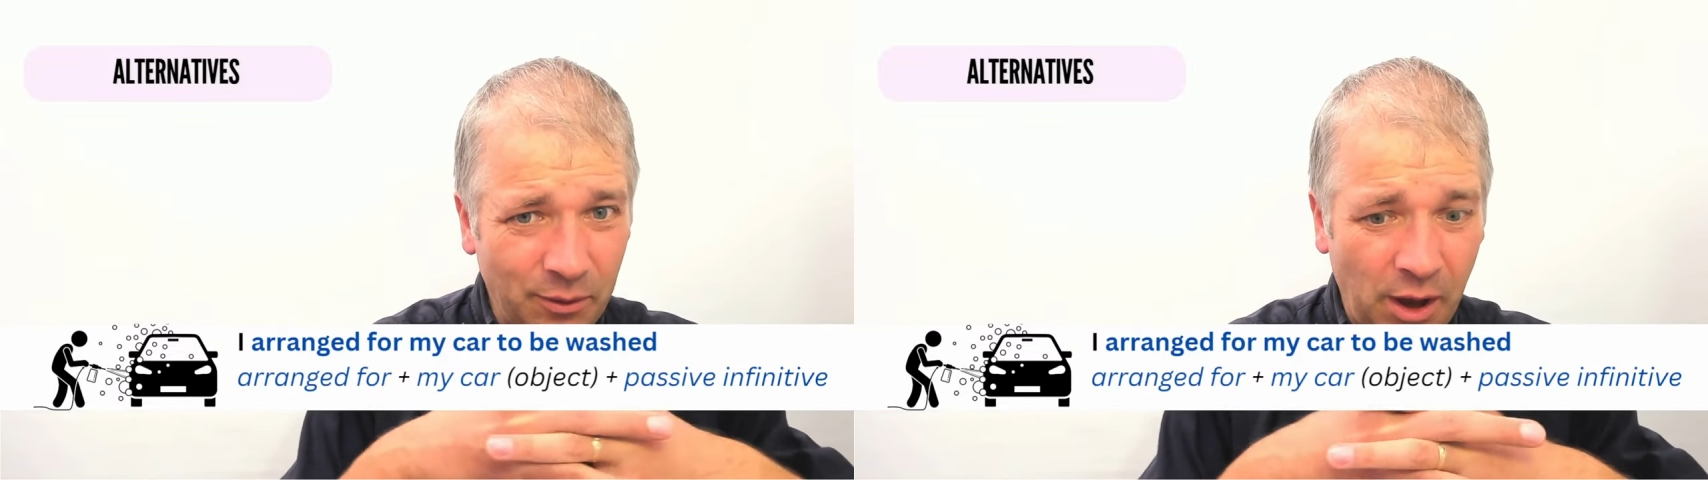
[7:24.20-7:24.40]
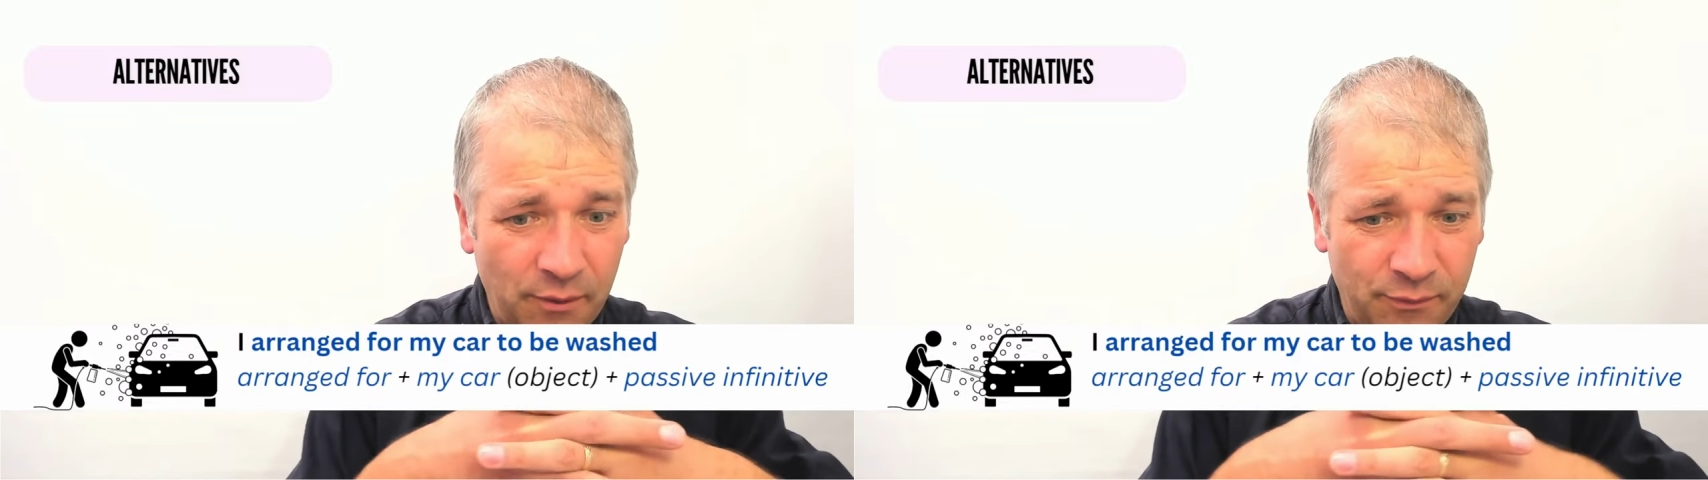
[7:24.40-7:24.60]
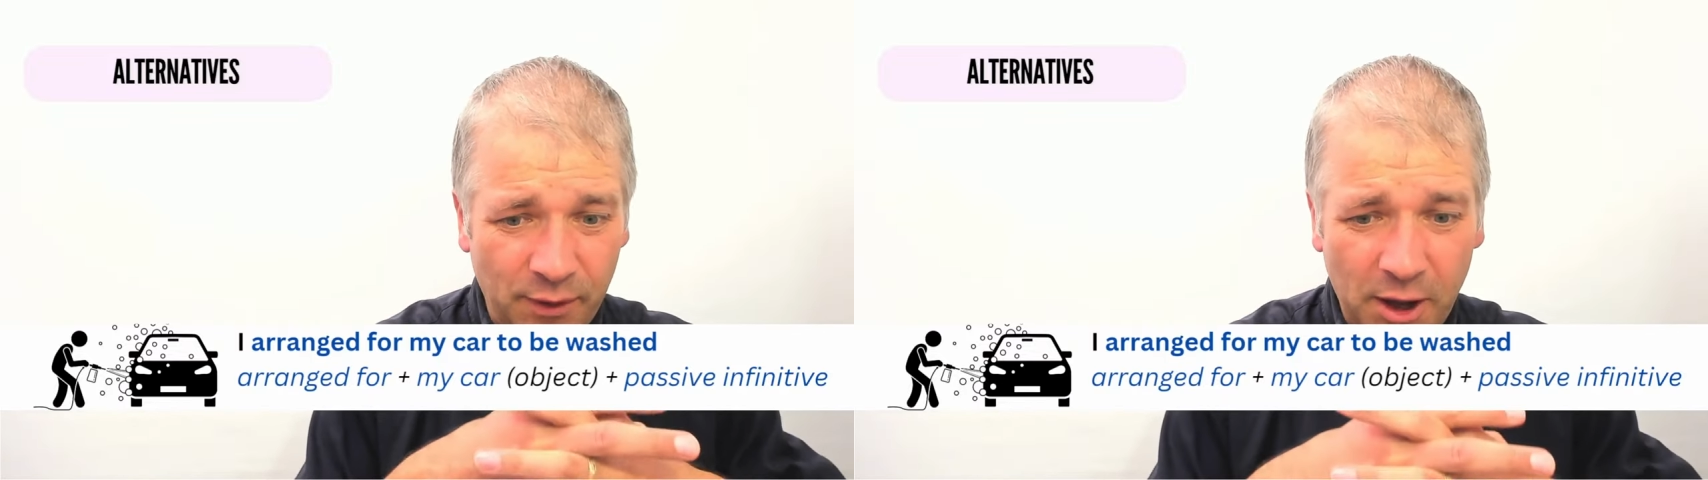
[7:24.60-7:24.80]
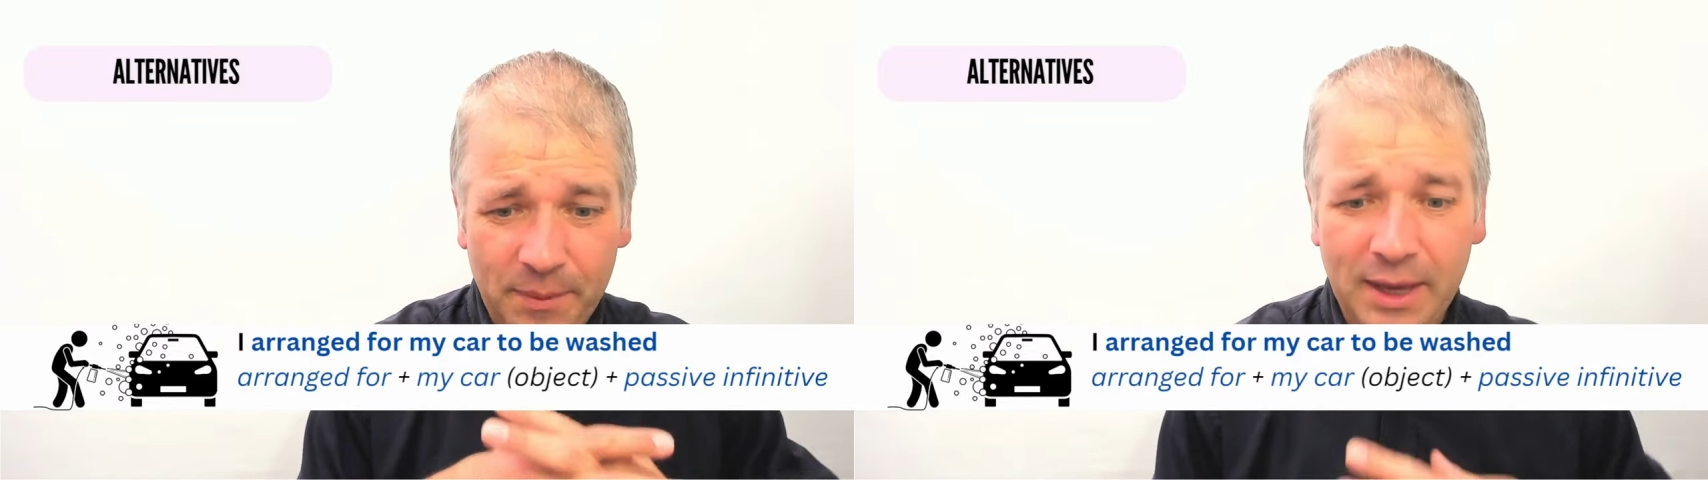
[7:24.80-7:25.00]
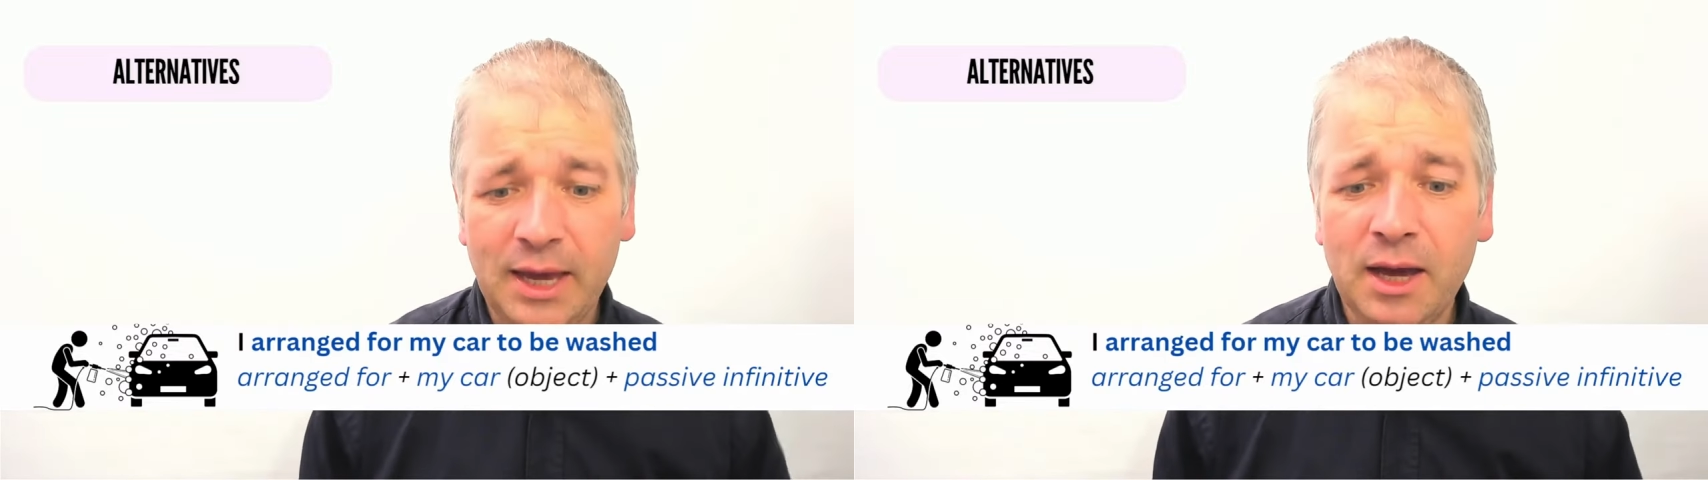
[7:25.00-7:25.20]
verb
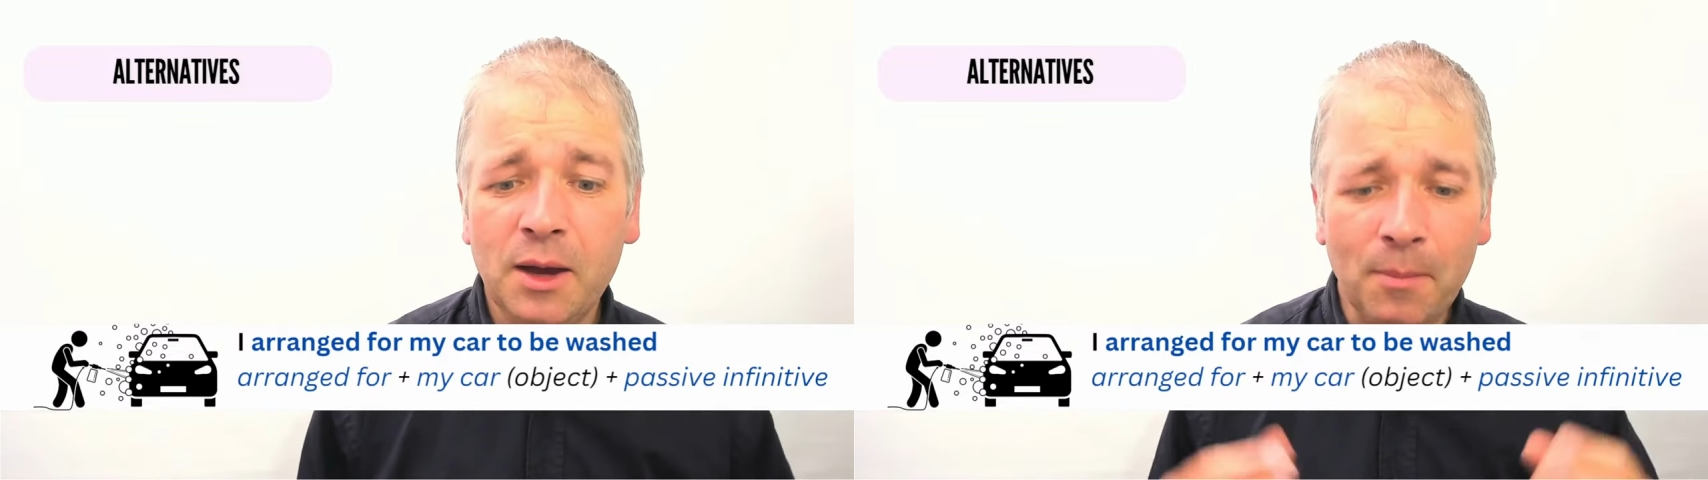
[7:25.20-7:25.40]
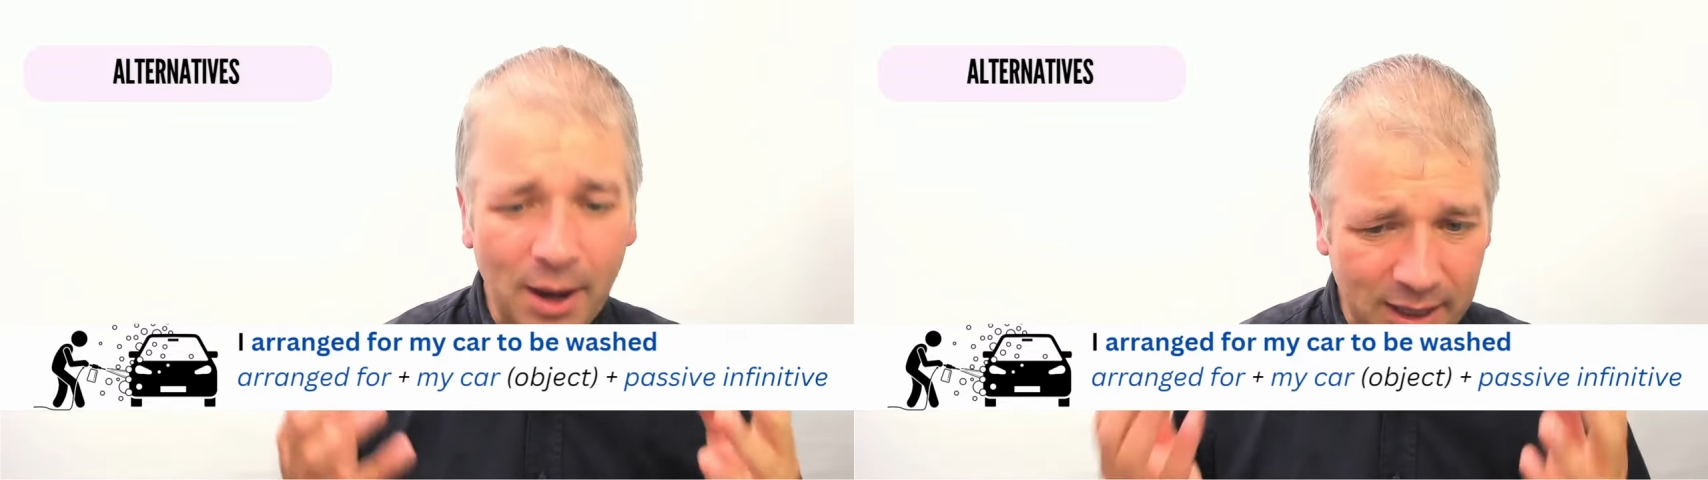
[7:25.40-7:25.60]
here. My